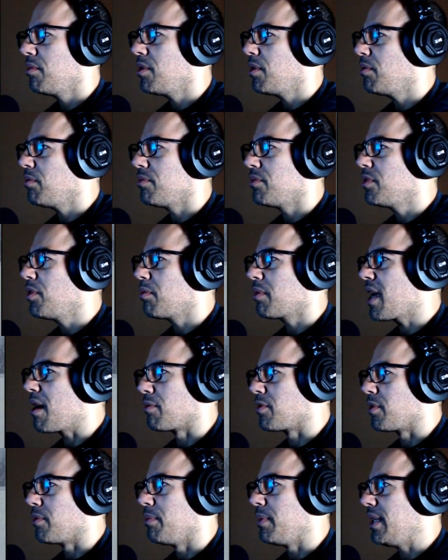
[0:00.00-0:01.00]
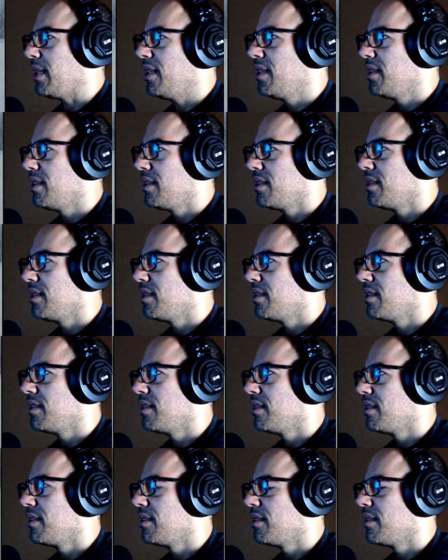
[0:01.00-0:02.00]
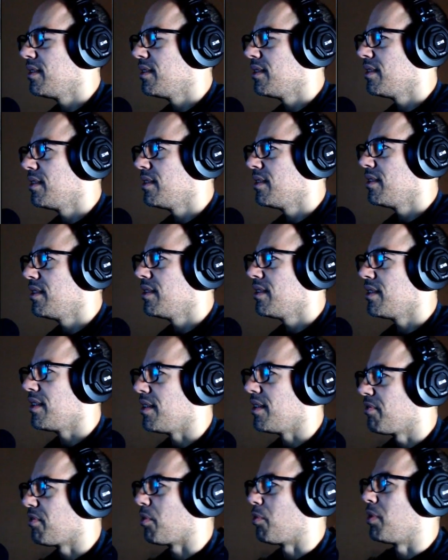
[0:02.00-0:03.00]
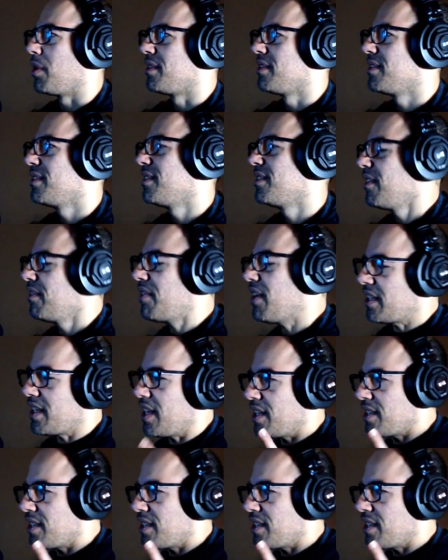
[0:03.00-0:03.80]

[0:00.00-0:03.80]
counter me. For one. Fire Dance.